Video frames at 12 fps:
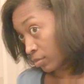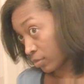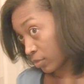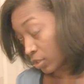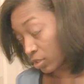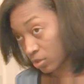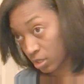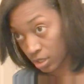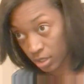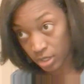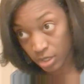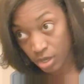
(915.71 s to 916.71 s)
so it
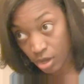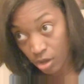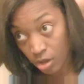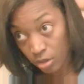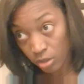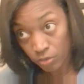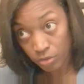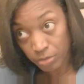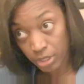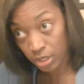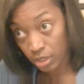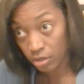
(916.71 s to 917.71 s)
can get all over
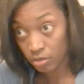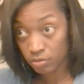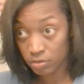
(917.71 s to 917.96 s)
my hair.